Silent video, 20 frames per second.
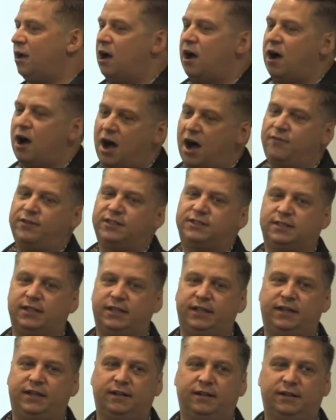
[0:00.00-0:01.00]

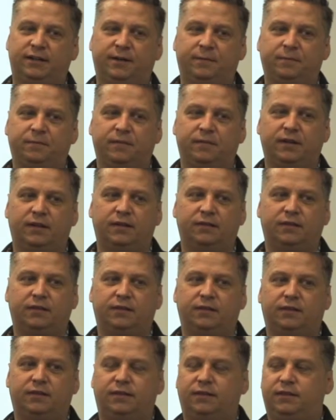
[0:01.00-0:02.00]
Obviously,
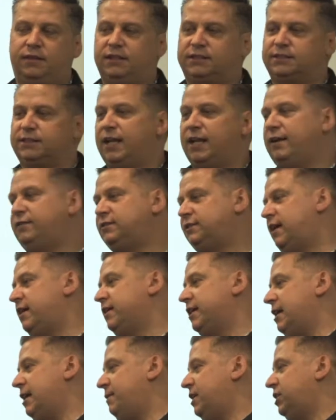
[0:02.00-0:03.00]
this lifestyle
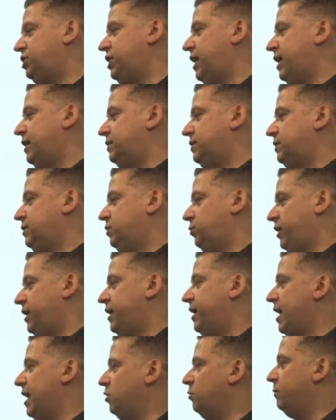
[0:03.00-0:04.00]
gave me a chance to
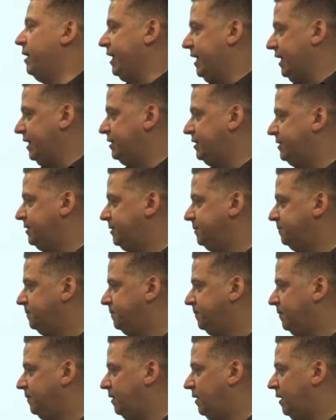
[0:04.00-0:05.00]
reconnect with my kids
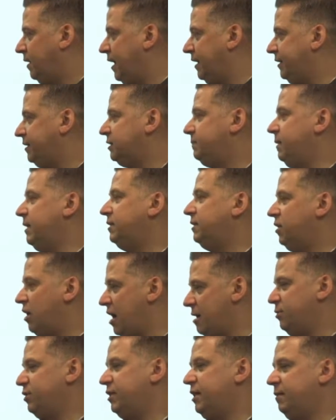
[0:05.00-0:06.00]
and to spend time
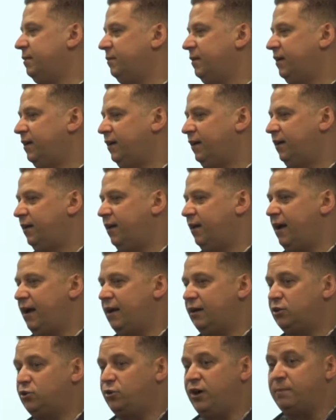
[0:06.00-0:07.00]
with them
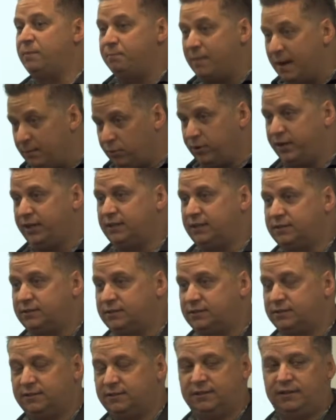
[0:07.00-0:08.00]
and create memories
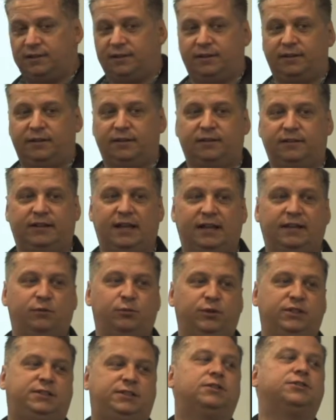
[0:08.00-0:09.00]
that we
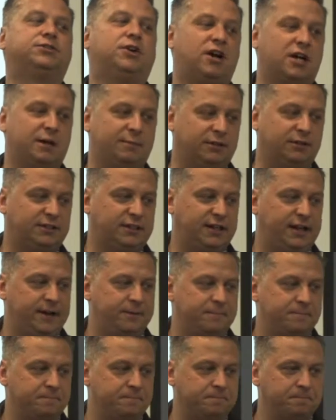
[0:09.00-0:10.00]
still talk about today.
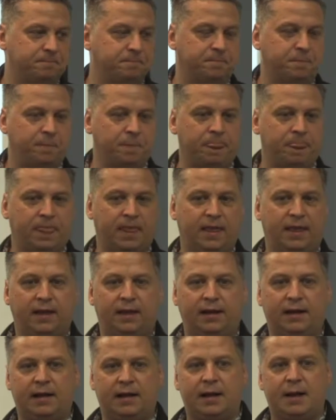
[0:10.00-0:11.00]

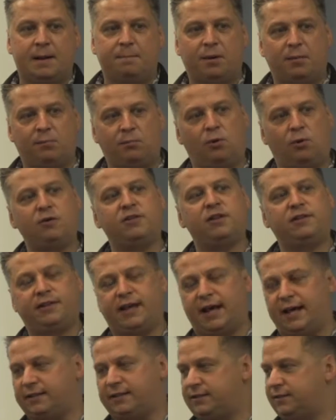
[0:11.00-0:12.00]
But more than
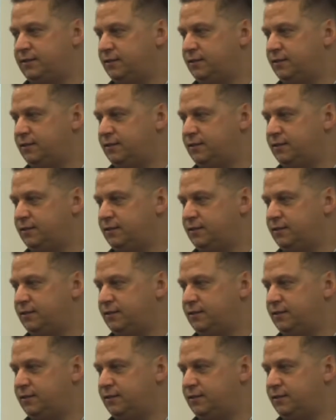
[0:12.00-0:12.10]
that,